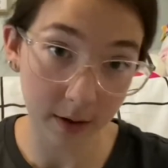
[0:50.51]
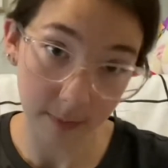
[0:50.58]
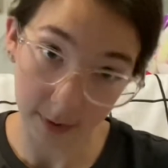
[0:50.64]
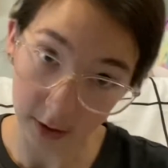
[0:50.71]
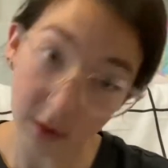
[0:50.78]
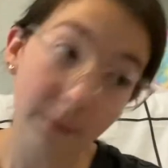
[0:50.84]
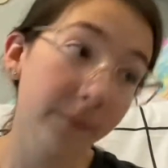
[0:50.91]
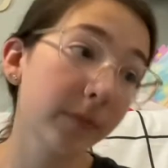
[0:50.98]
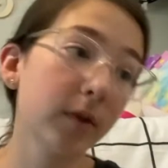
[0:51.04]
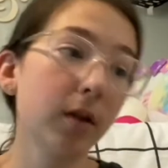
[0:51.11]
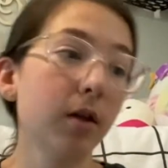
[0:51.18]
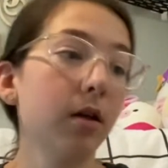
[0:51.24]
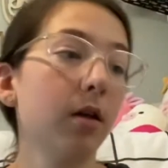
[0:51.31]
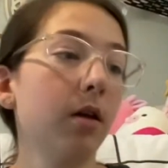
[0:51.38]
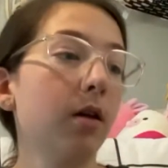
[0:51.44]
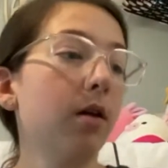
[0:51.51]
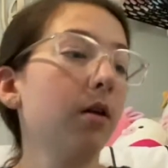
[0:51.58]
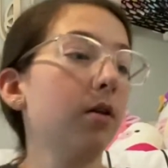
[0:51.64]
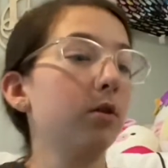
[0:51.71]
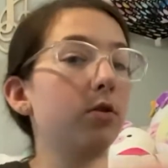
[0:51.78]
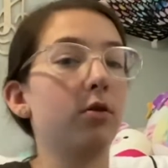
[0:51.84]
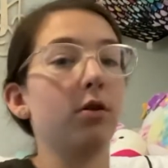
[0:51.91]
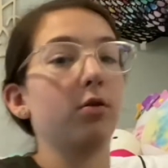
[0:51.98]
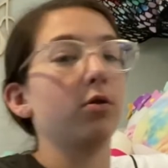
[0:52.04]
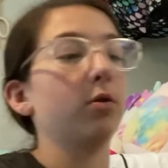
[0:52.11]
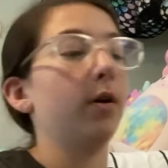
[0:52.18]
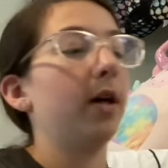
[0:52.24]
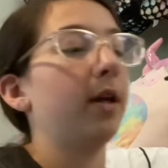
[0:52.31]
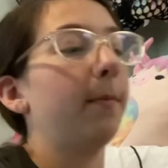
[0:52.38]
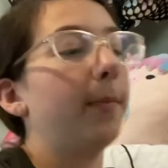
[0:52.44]
mail. So
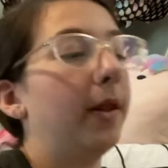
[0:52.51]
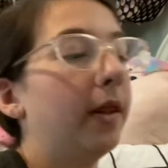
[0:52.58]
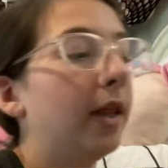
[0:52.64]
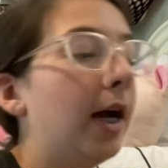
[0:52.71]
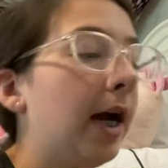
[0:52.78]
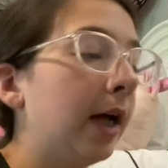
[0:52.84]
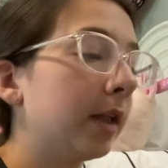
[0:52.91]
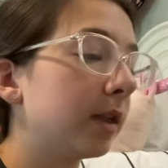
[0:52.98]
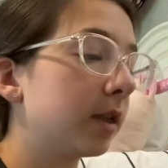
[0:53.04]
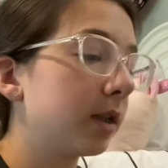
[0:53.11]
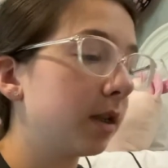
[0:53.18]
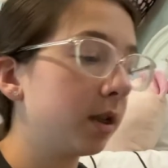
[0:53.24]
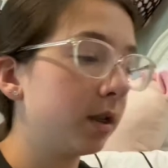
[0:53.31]
I put that